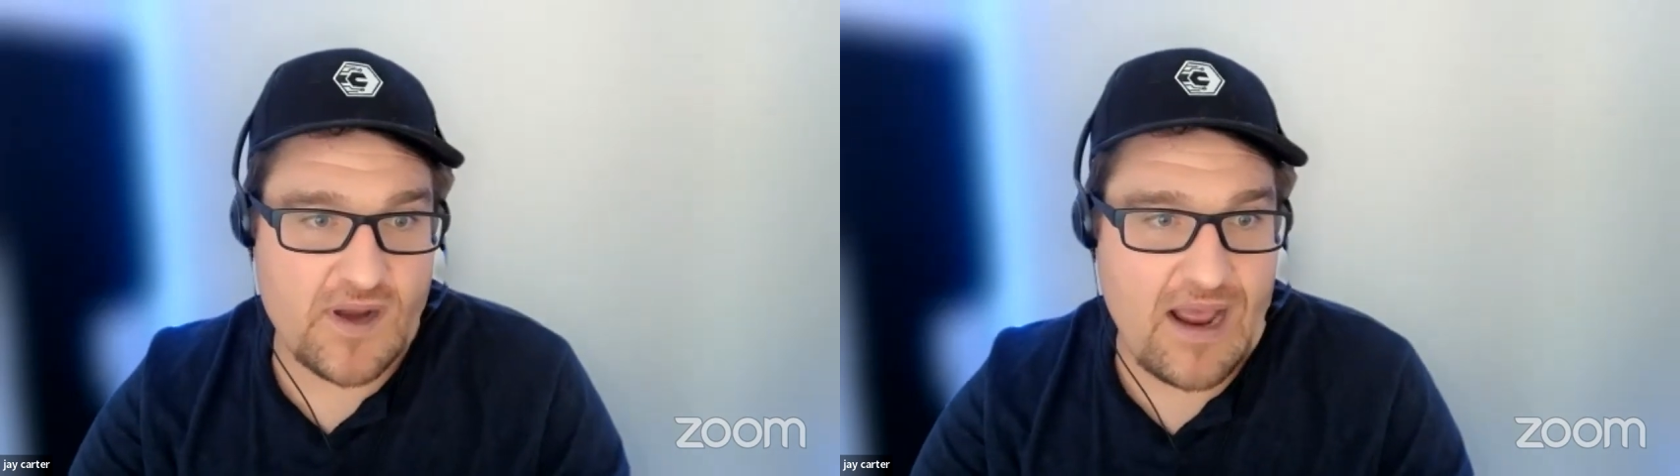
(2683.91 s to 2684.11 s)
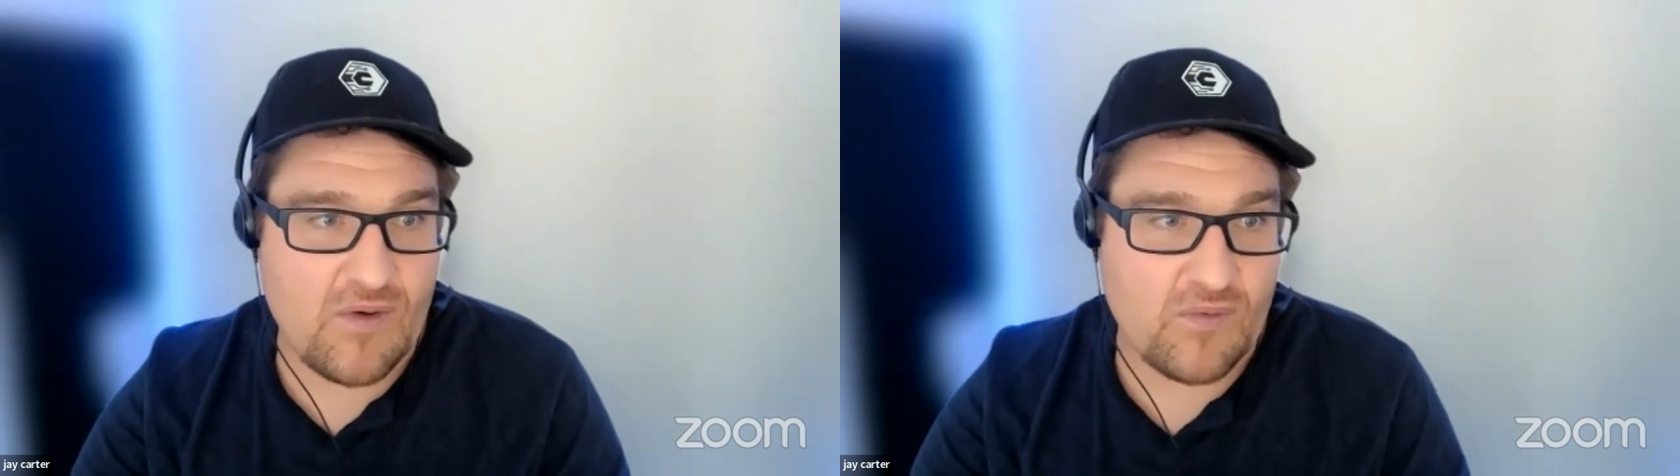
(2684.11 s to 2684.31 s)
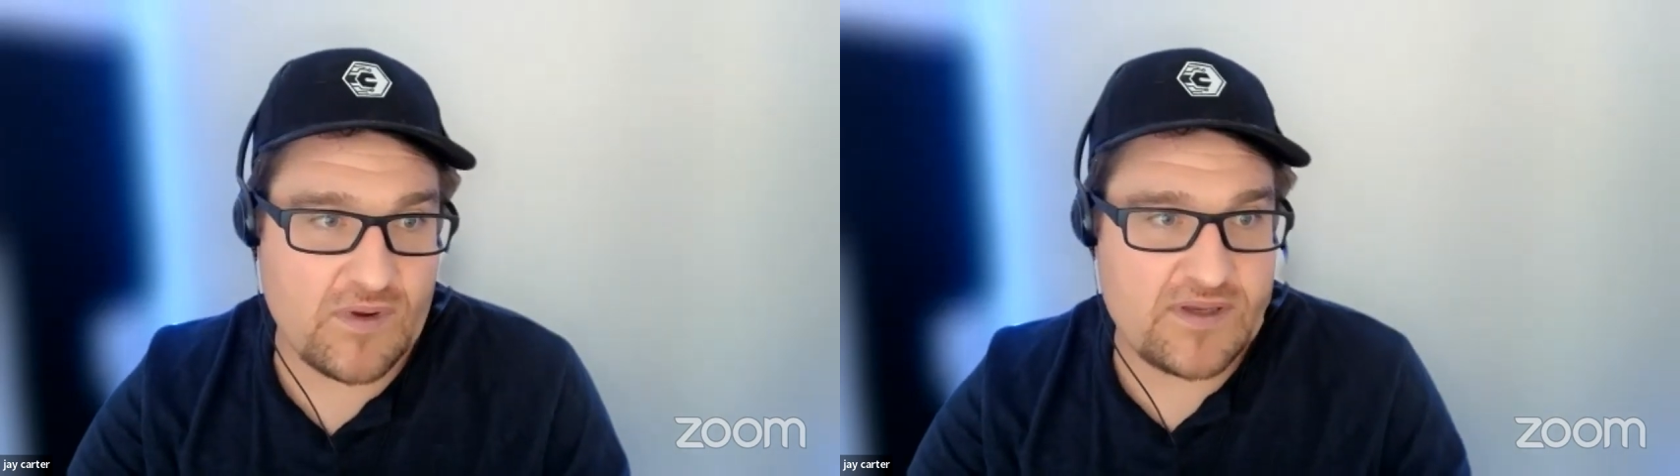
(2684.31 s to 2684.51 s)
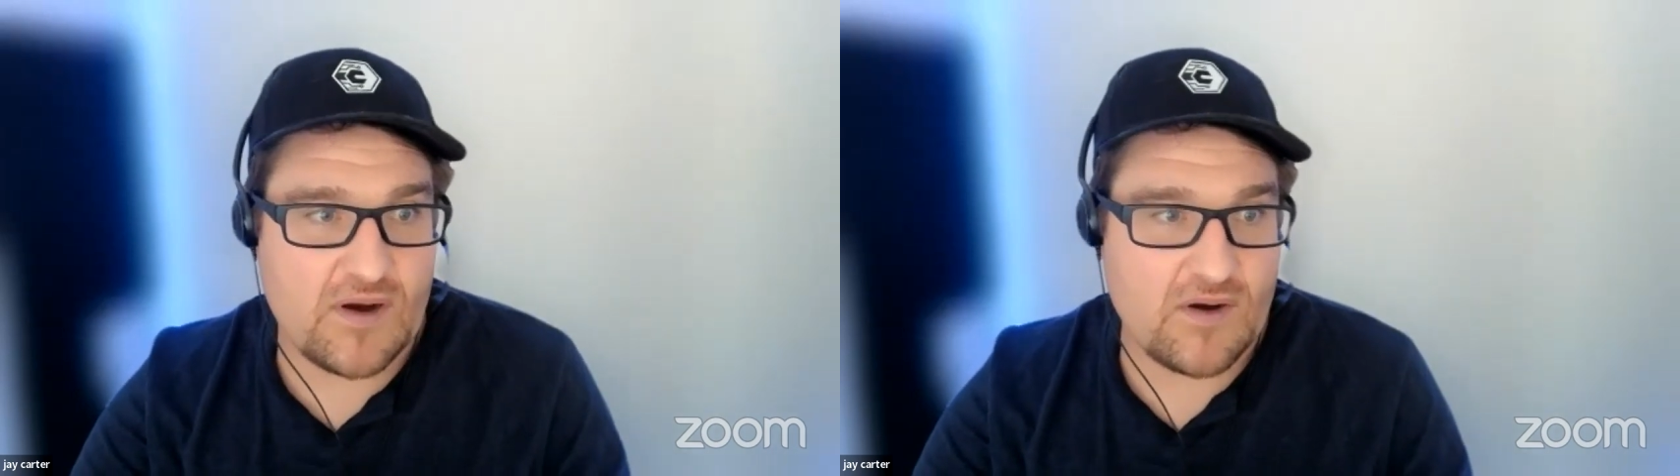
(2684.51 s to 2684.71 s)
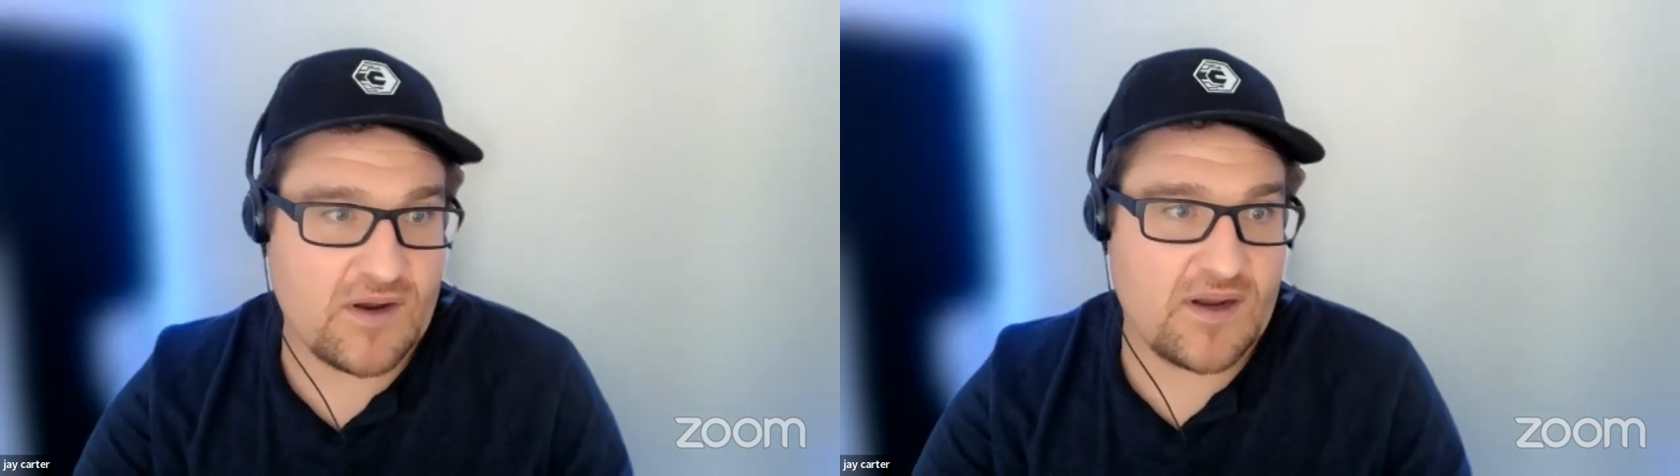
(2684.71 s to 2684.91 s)
how
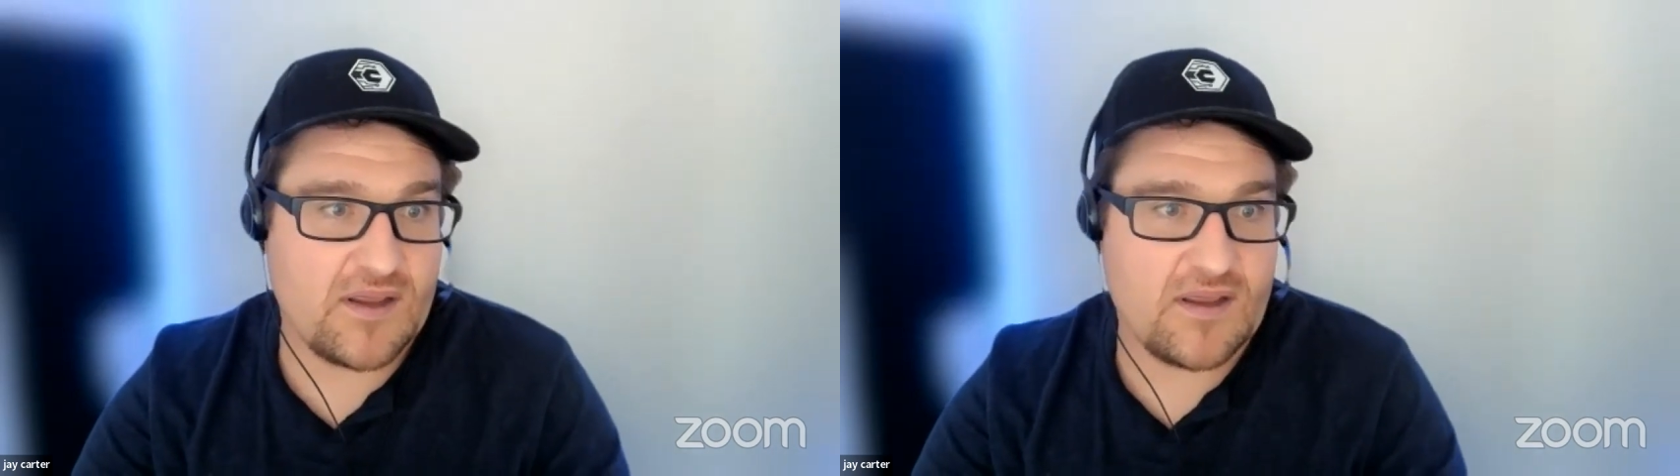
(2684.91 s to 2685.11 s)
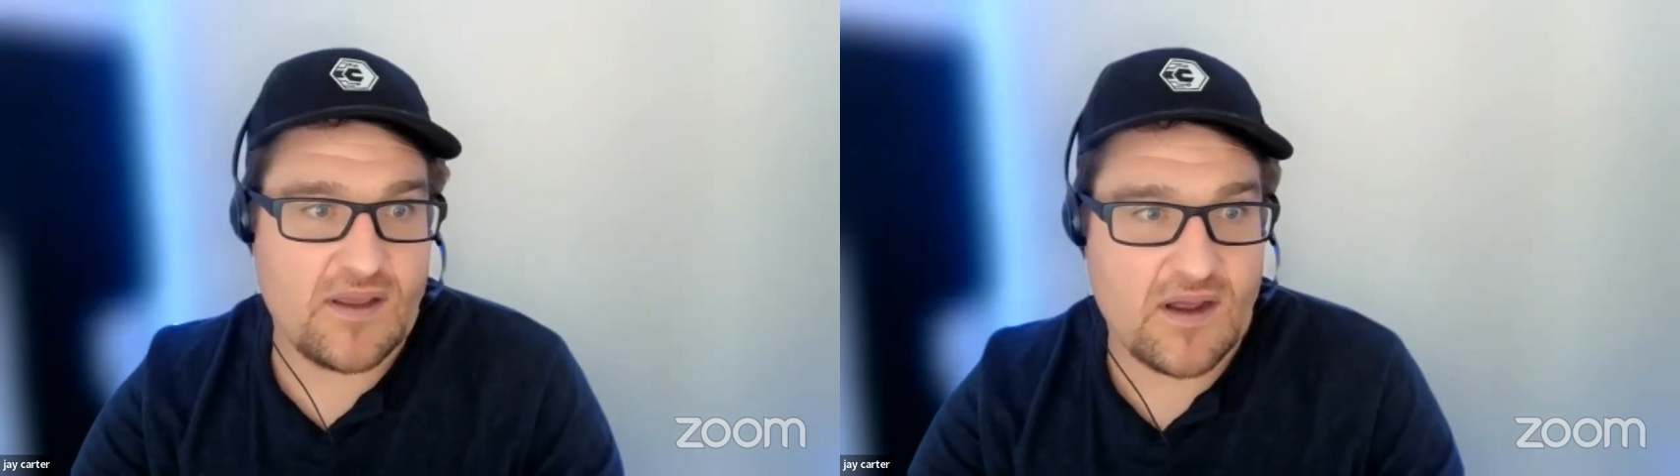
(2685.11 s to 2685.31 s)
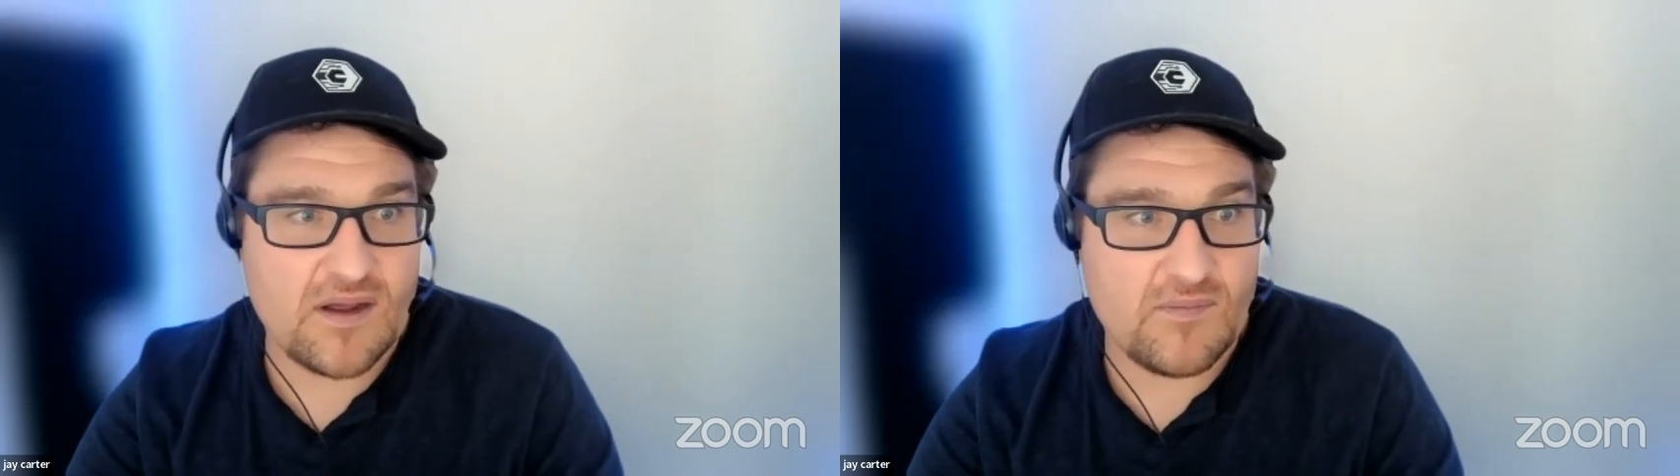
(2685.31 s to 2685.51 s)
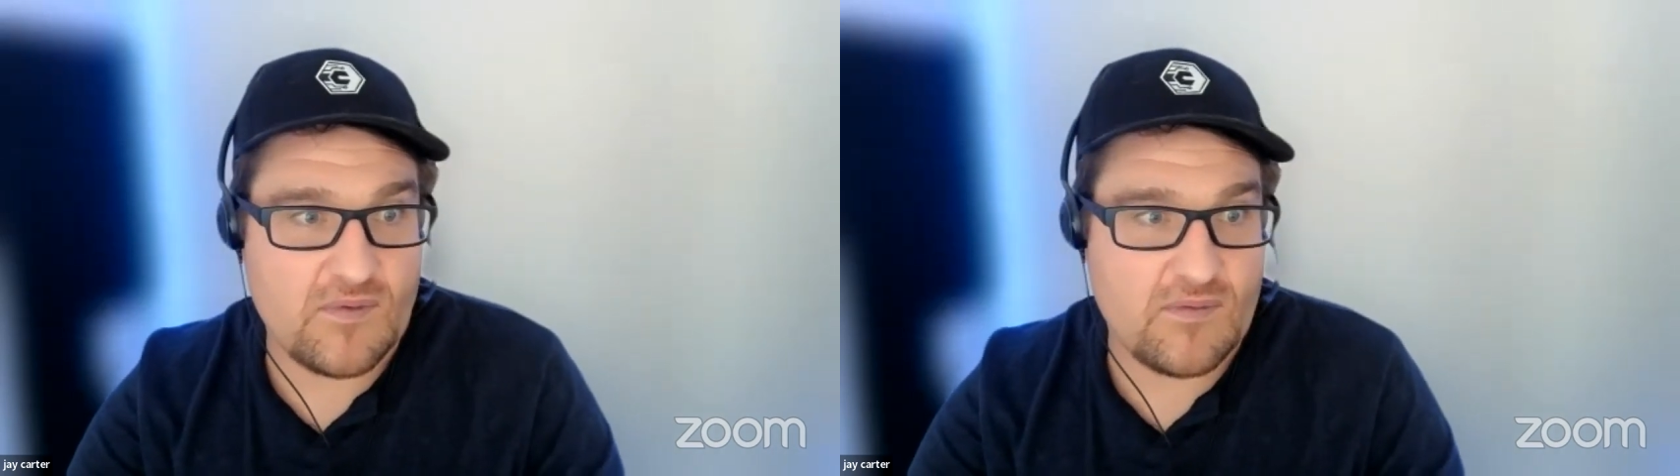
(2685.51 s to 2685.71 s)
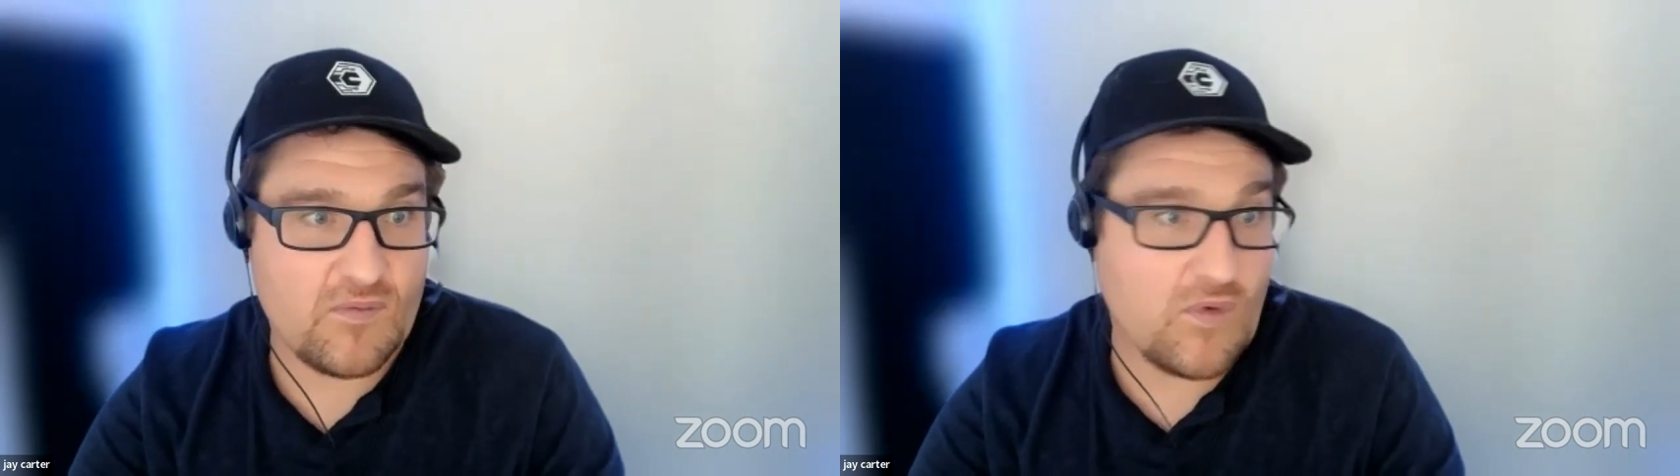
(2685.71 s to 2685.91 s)
retargeting
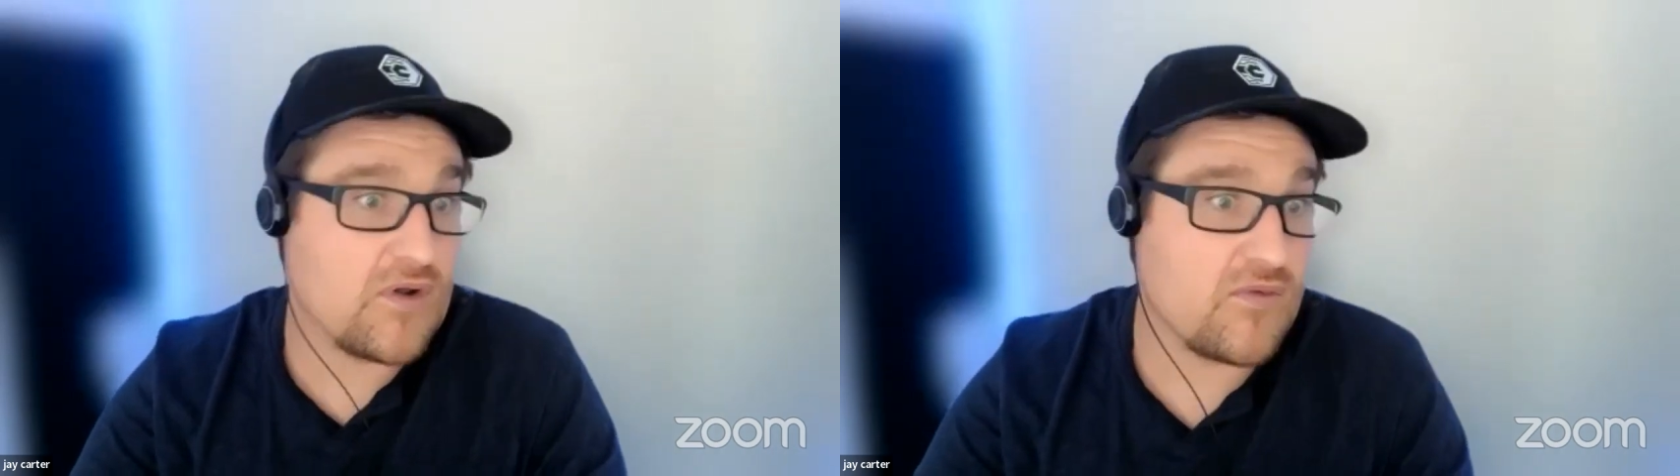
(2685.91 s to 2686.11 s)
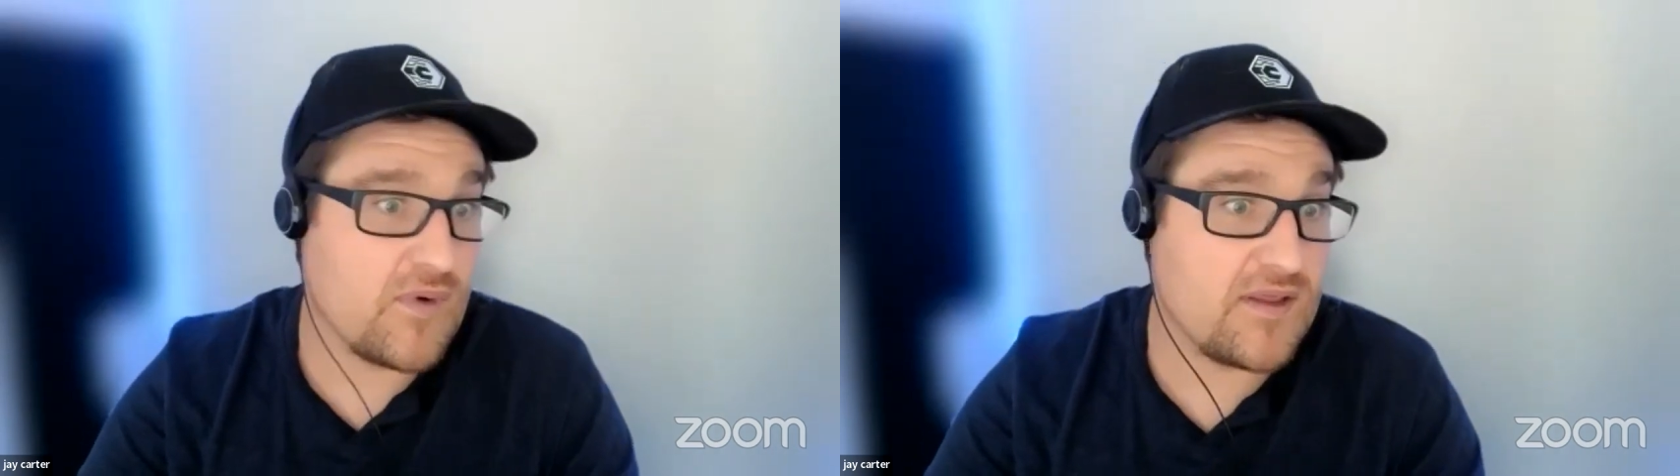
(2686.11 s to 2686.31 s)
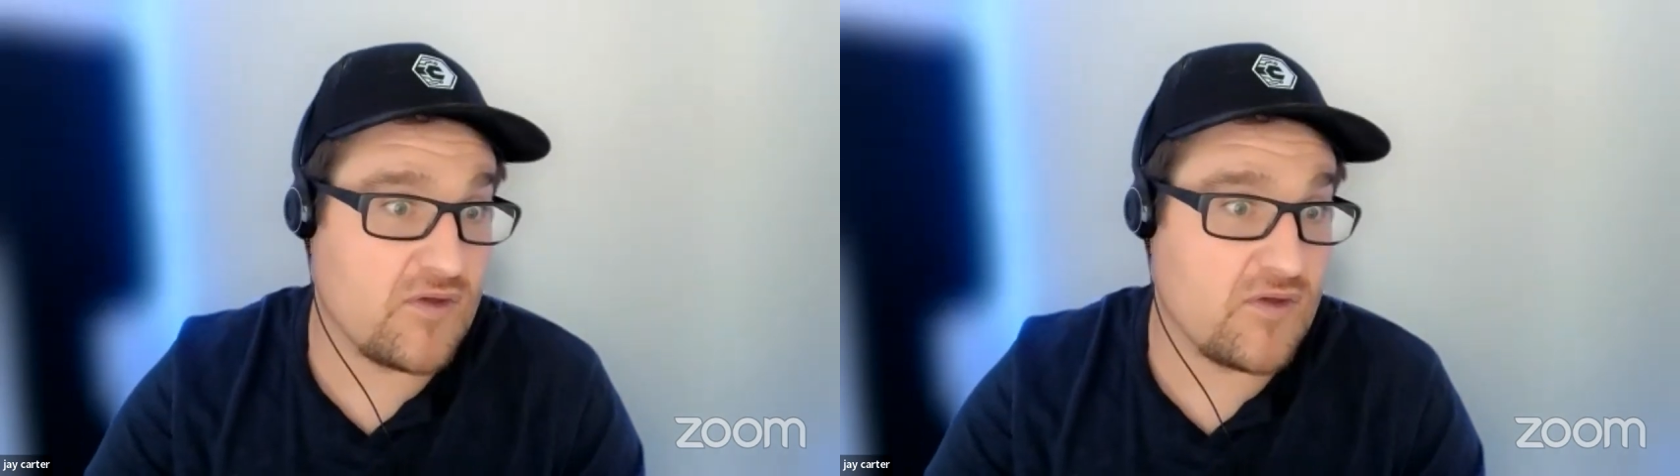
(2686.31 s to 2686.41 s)
works, right? So